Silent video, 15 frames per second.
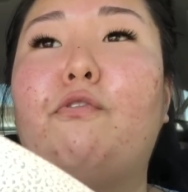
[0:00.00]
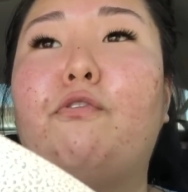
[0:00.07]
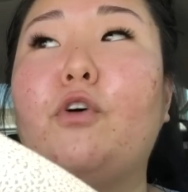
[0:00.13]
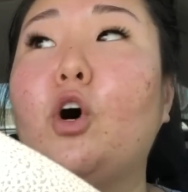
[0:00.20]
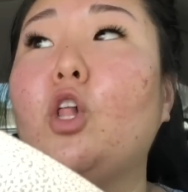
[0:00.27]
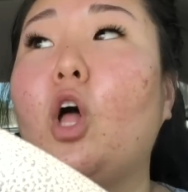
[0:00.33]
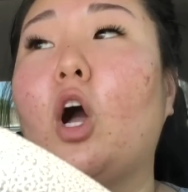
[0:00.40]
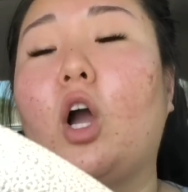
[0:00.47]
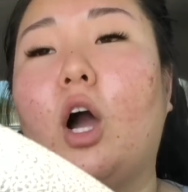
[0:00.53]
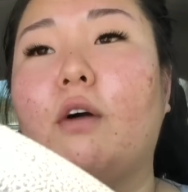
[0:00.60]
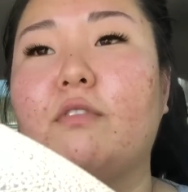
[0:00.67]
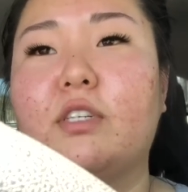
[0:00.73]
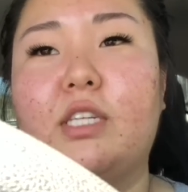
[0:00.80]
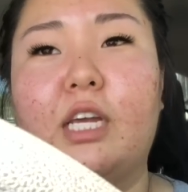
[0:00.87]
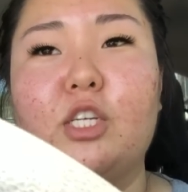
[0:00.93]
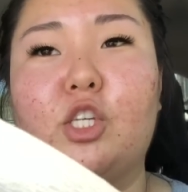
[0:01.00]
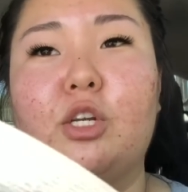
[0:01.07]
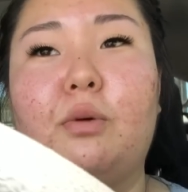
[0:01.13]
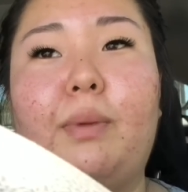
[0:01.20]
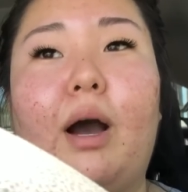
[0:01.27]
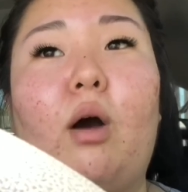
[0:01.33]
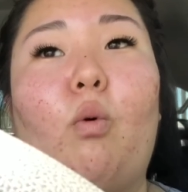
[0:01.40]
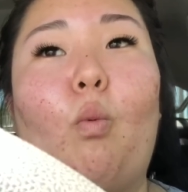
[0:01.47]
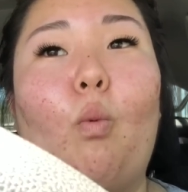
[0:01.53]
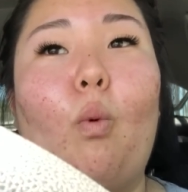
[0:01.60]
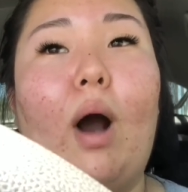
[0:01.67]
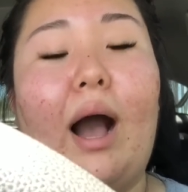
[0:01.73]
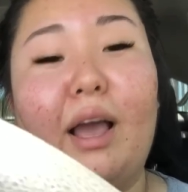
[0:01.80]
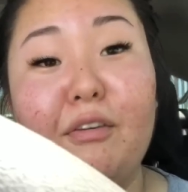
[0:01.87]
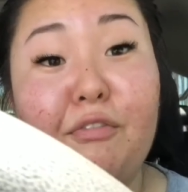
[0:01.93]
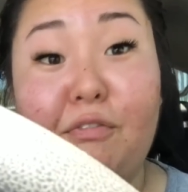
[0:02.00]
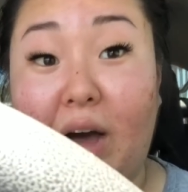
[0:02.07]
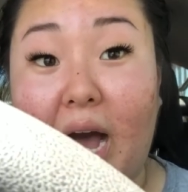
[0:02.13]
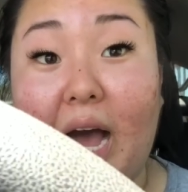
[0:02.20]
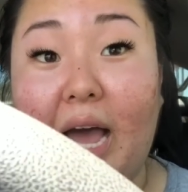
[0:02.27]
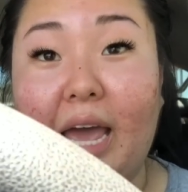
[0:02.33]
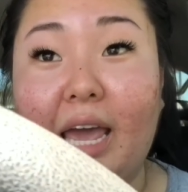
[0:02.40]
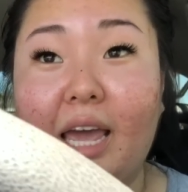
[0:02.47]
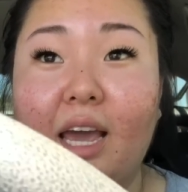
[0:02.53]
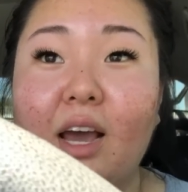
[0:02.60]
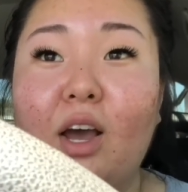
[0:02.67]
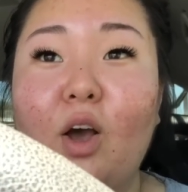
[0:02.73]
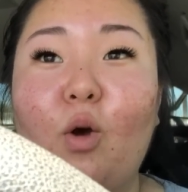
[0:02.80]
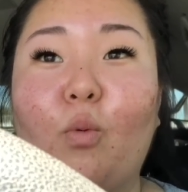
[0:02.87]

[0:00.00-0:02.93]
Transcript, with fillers: full-on conversation about Wi-Fi